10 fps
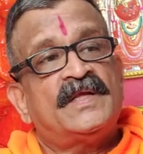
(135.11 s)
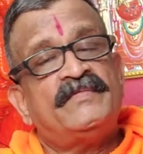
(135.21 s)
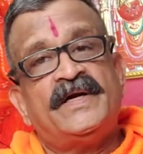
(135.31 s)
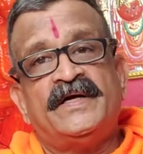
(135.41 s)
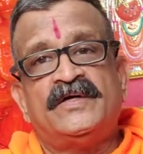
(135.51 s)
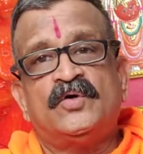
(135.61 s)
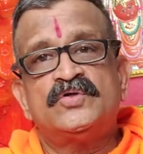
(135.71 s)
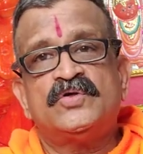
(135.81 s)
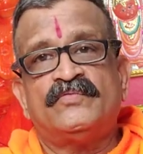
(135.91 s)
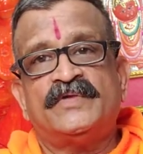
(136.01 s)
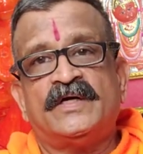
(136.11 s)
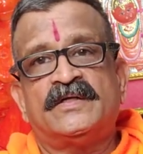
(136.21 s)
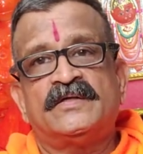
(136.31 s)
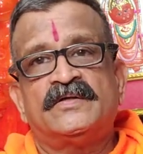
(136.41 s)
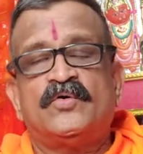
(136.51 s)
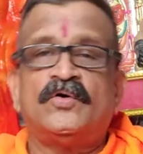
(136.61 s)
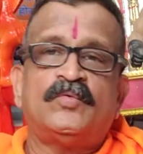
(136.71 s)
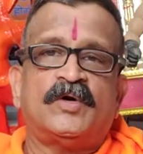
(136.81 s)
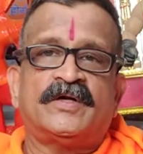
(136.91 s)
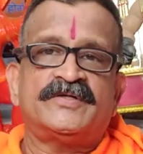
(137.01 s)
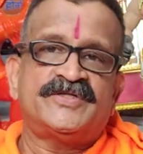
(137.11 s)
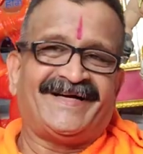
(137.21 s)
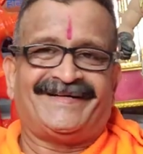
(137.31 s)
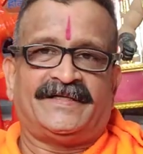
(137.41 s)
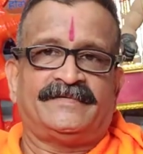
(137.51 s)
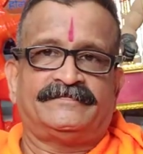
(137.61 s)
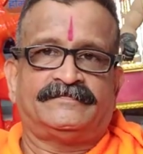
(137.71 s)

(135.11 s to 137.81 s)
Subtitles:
given a dose of that cold water jet.